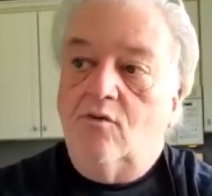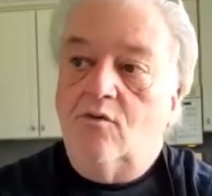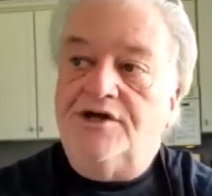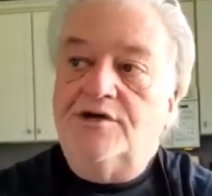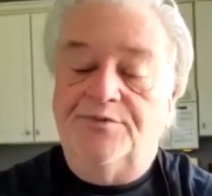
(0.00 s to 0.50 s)

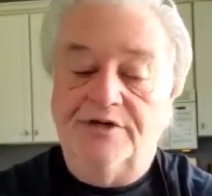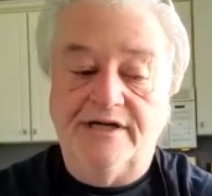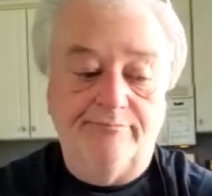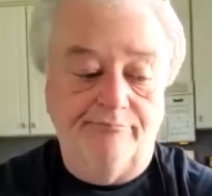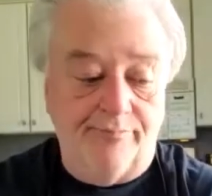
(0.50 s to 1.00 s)
When you
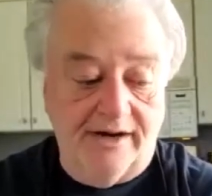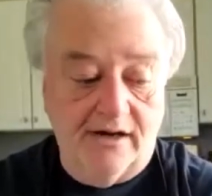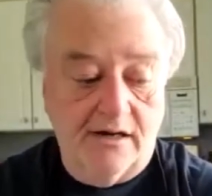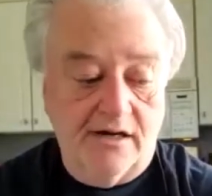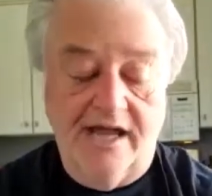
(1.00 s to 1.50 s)
put
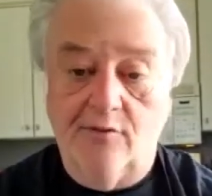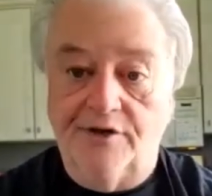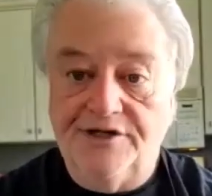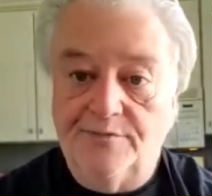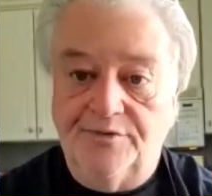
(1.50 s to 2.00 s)
butter and
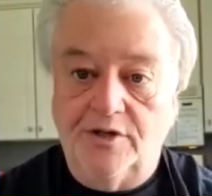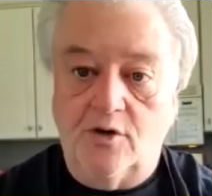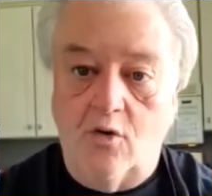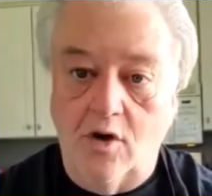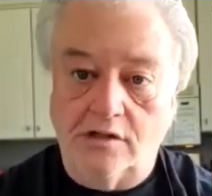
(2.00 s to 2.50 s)
when you
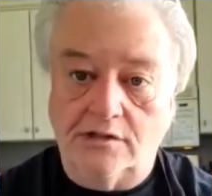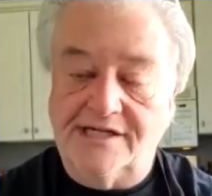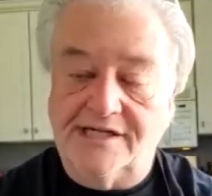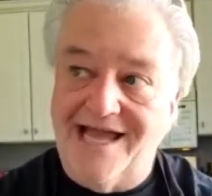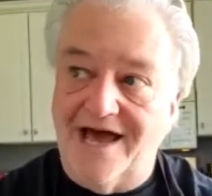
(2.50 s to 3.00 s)
put oil
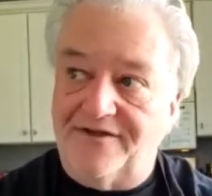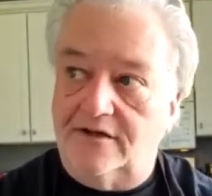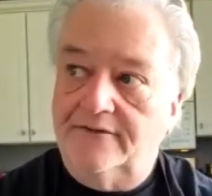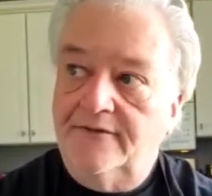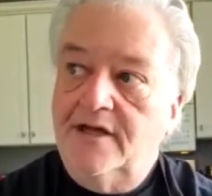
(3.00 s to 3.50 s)

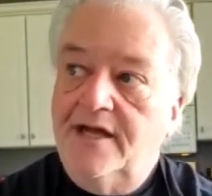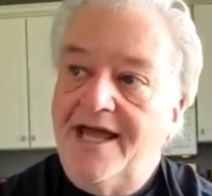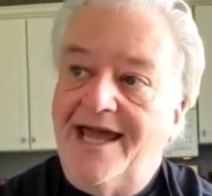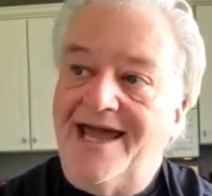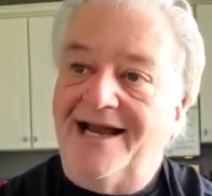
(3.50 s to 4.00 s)
together,
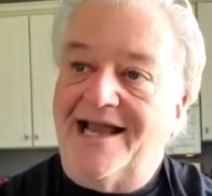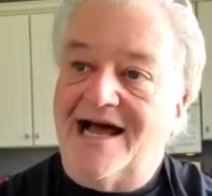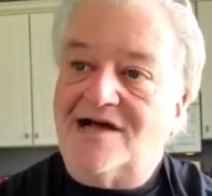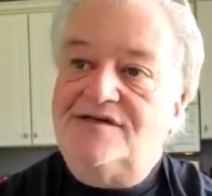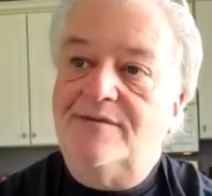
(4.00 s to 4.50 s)
it
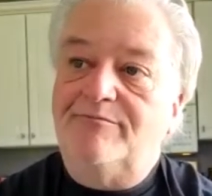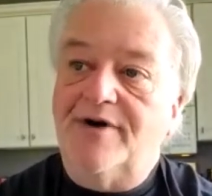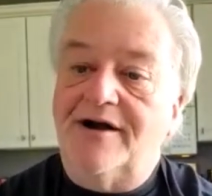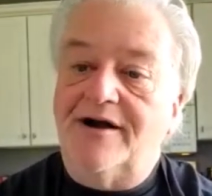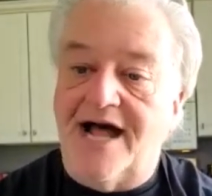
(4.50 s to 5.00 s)
allows the
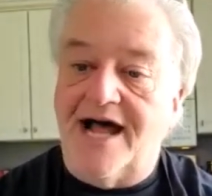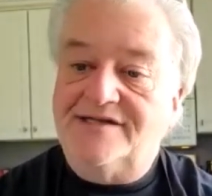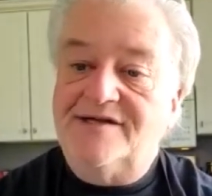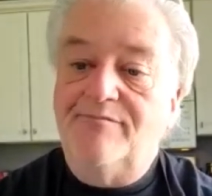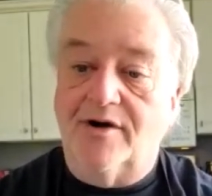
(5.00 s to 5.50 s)
butter not
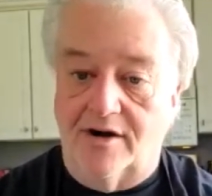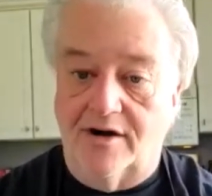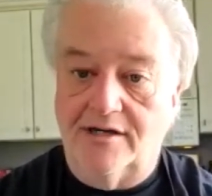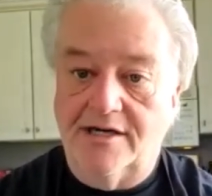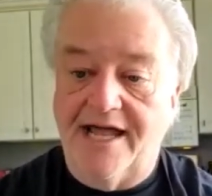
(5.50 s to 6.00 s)
to
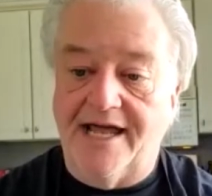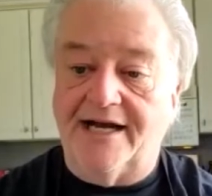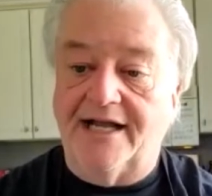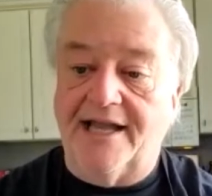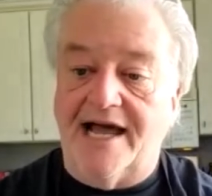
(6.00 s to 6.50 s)
burn, and it
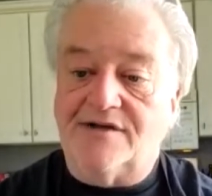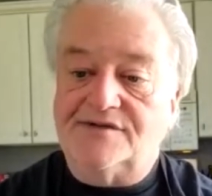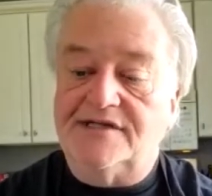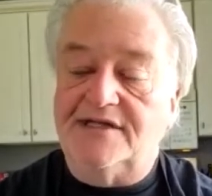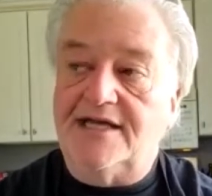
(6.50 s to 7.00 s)

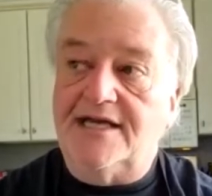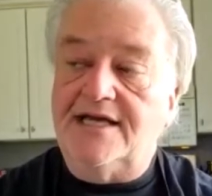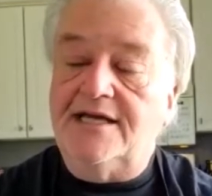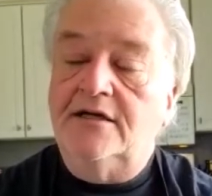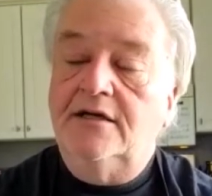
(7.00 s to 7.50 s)
allows the